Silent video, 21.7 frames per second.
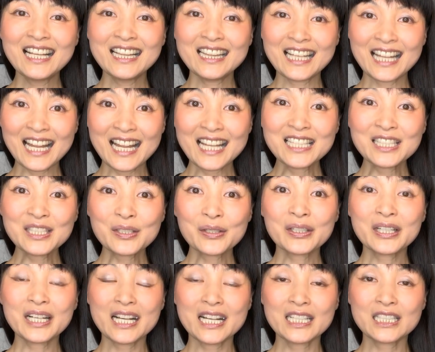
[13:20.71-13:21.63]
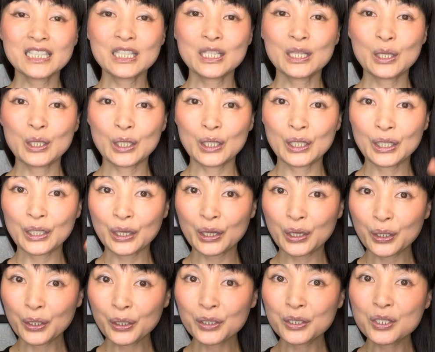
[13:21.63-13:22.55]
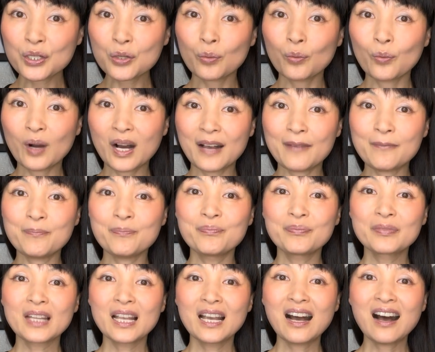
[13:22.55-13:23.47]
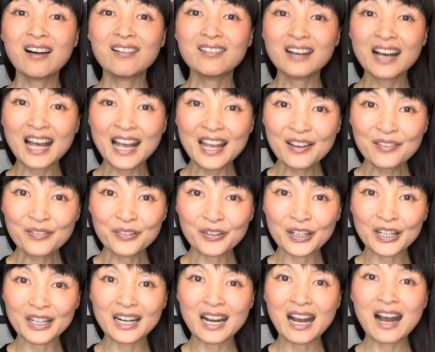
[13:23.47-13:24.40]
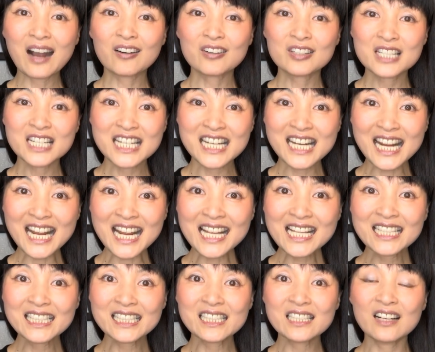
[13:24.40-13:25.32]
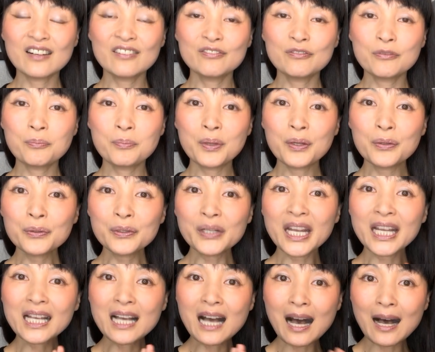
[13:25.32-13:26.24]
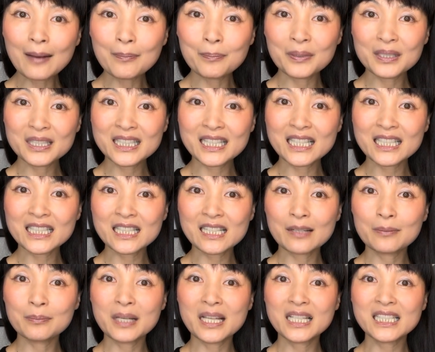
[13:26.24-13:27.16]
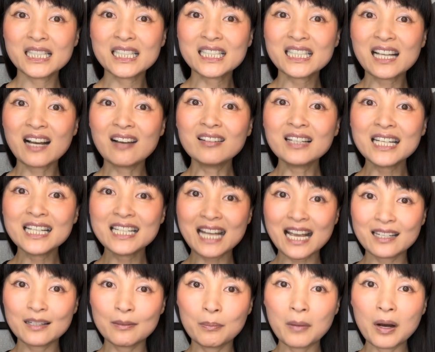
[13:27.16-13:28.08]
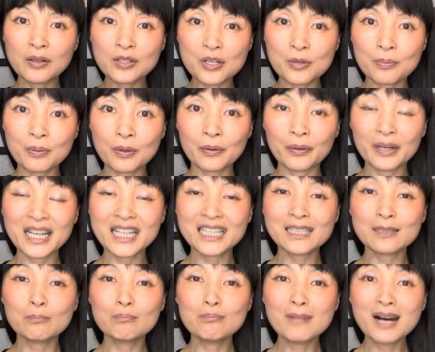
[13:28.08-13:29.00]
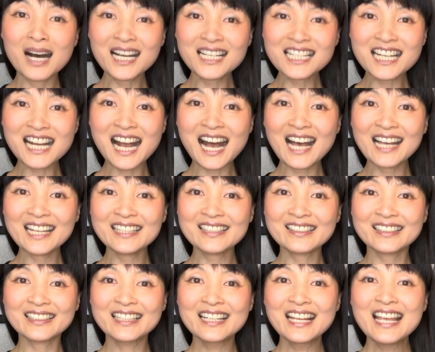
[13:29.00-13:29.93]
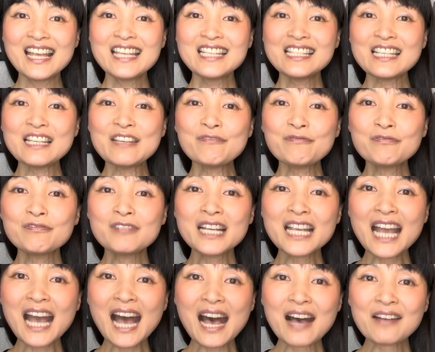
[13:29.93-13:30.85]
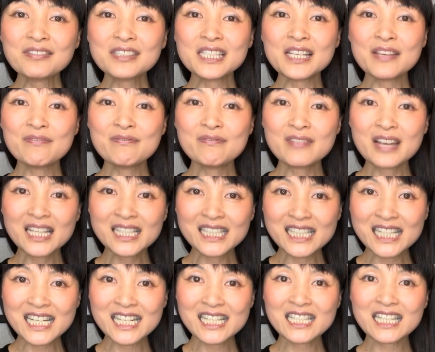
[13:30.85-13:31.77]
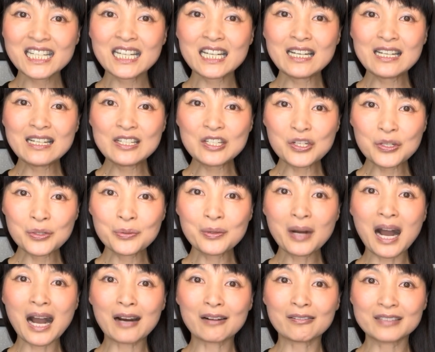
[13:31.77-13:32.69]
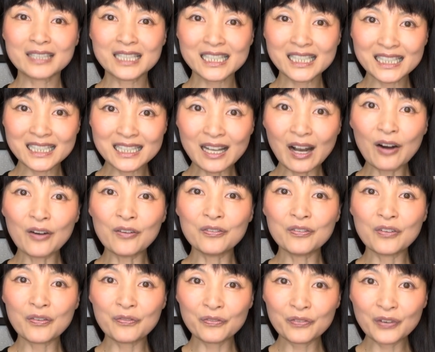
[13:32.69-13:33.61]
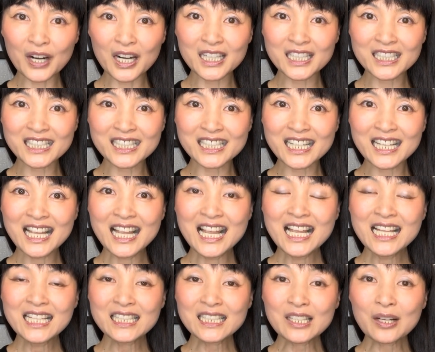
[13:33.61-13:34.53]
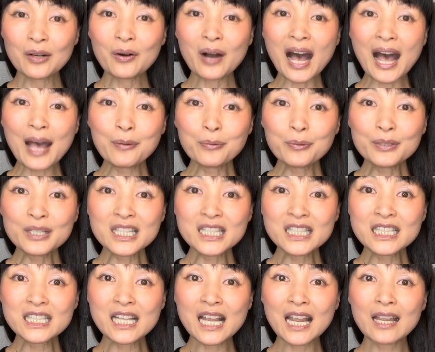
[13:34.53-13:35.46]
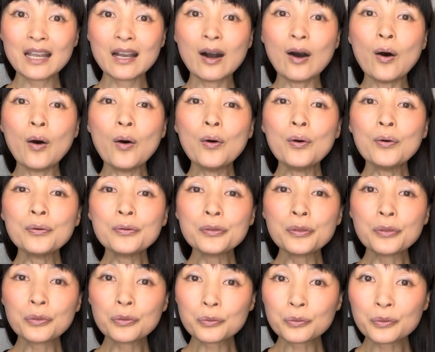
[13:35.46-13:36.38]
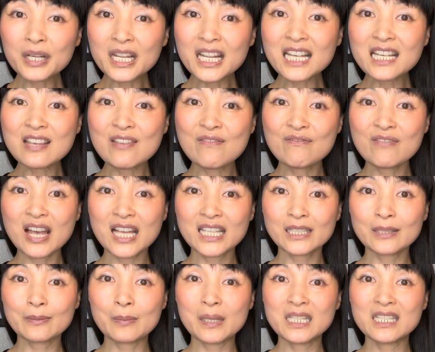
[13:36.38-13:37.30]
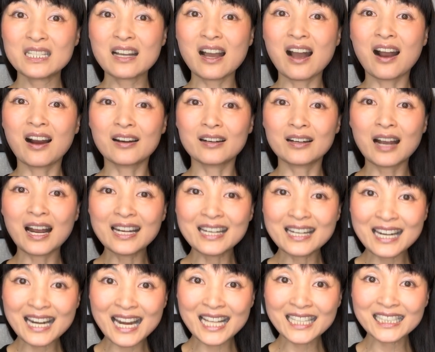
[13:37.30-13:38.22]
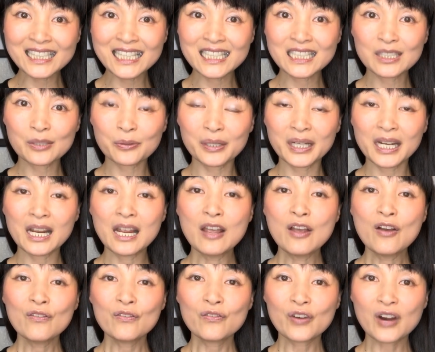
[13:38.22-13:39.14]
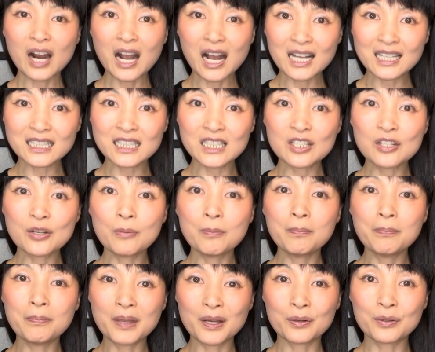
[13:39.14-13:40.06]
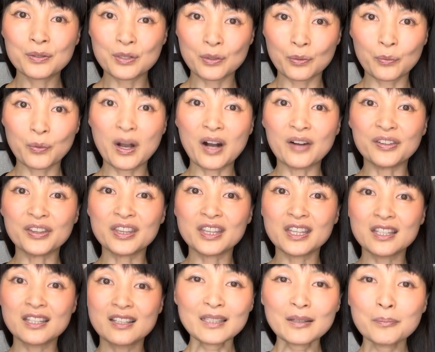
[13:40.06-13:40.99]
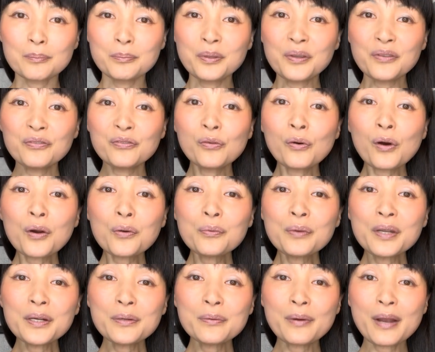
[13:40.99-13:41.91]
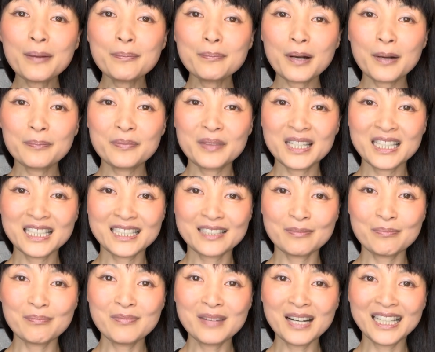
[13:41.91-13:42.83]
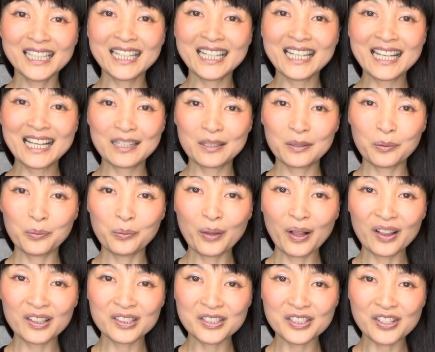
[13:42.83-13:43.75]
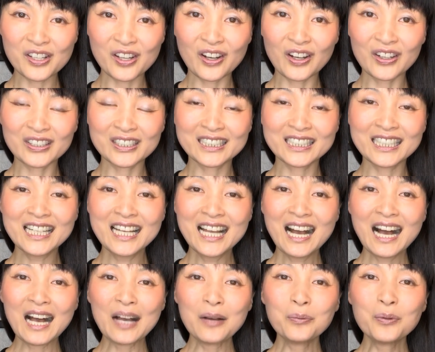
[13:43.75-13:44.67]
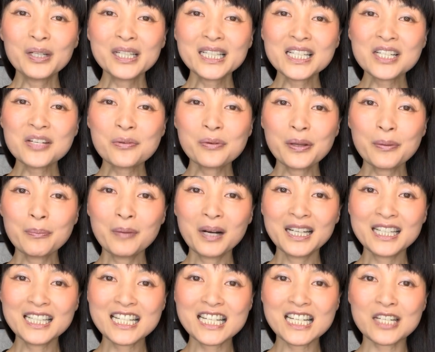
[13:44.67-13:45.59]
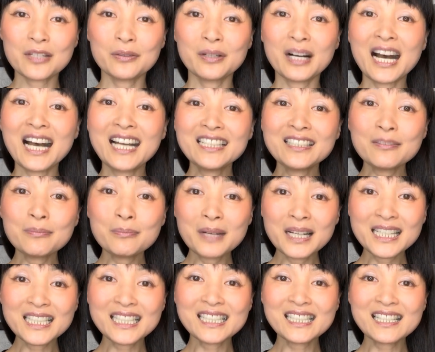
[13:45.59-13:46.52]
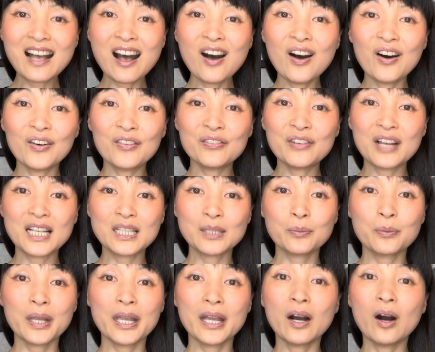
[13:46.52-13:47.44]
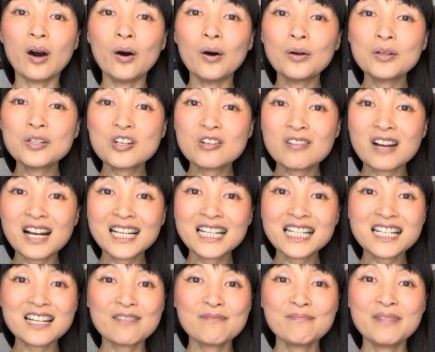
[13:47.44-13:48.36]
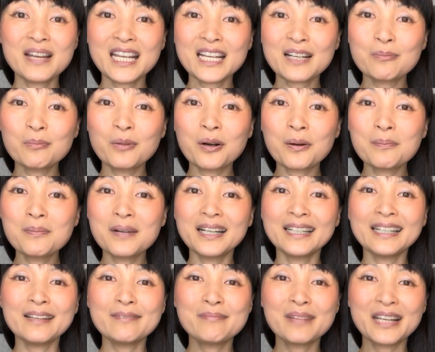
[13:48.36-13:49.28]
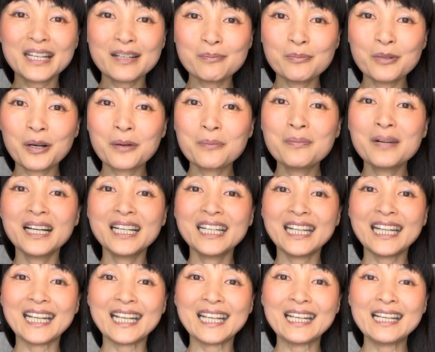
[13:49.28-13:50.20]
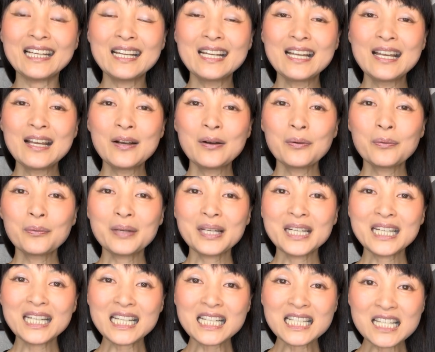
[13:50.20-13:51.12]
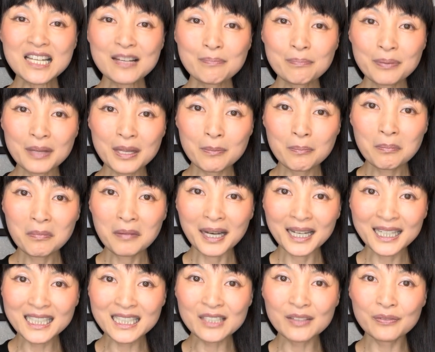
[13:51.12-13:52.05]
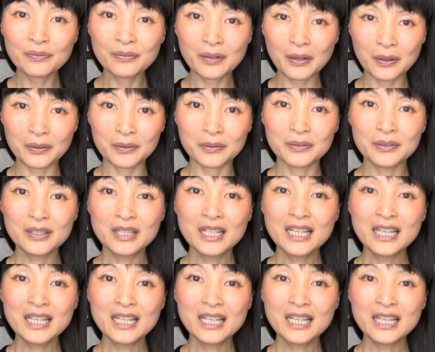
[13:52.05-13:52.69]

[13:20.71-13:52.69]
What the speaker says: The answer is the third one. However, our chance of building up a system and sell it at a multiple is much higher if we have invested into ourselves first. So I would say all three investments are necessary for us to build wealth. Before we wrap up this money and wealth talk, I wanted to remind you and myself, as we're all trying to make more money, we need to be mindful.